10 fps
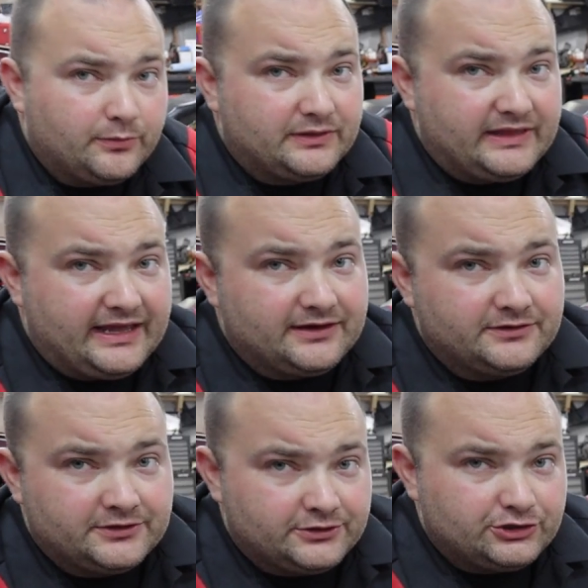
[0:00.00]
but
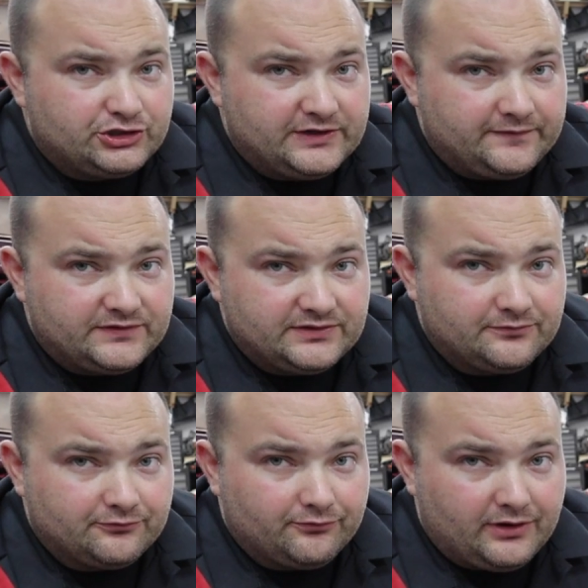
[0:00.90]
that shift
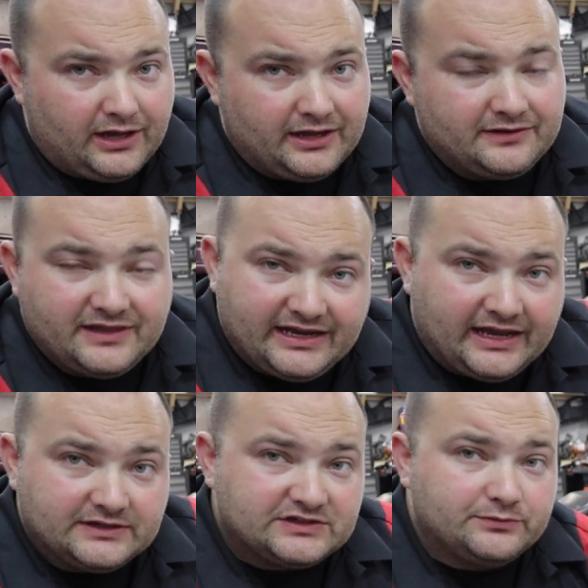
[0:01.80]
rod that I
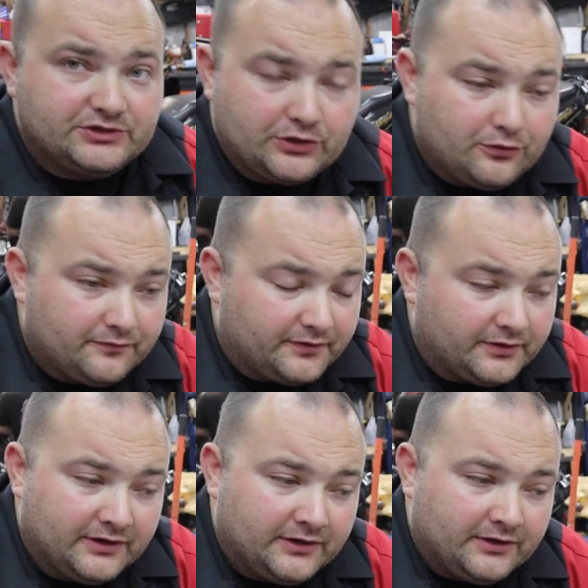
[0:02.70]
had to switch over,